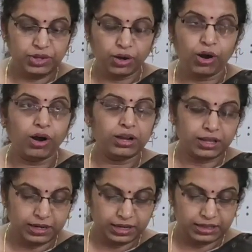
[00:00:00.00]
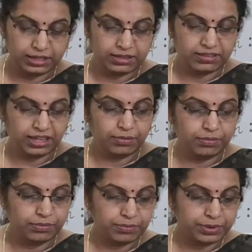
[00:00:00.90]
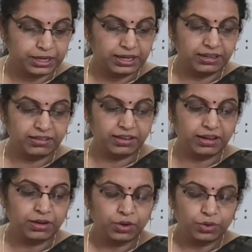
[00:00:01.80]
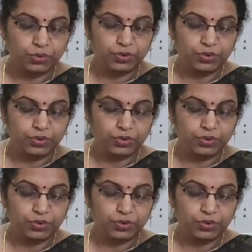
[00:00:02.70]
we all are in the same condition.